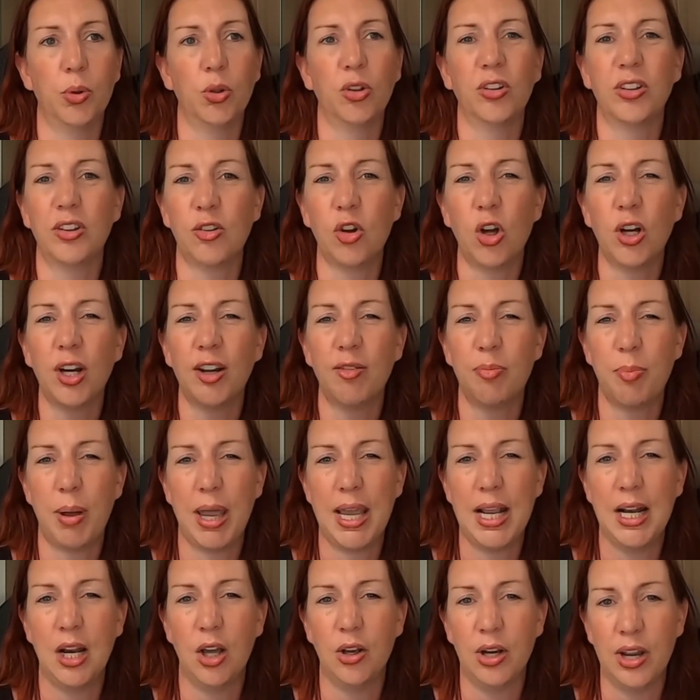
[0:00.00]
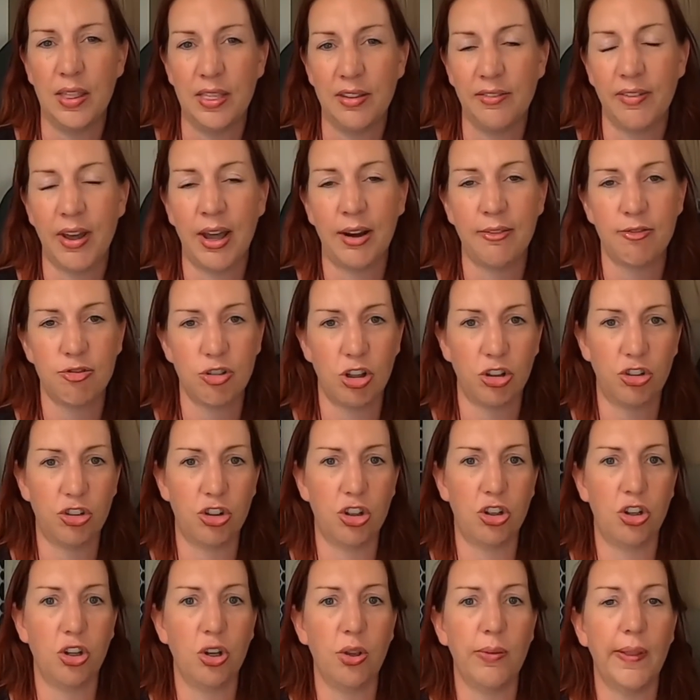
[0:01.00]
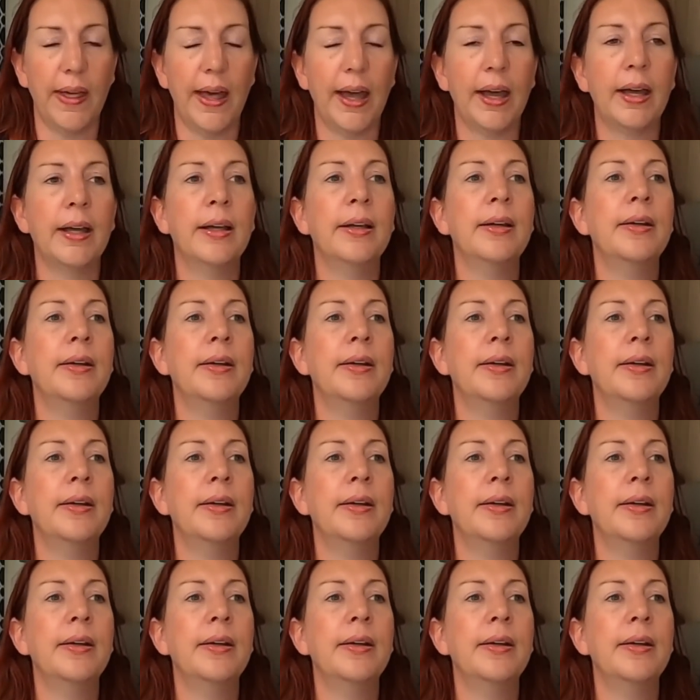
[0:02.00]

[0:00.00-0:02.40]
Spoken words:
because we've got enough payload in the van for us to do that.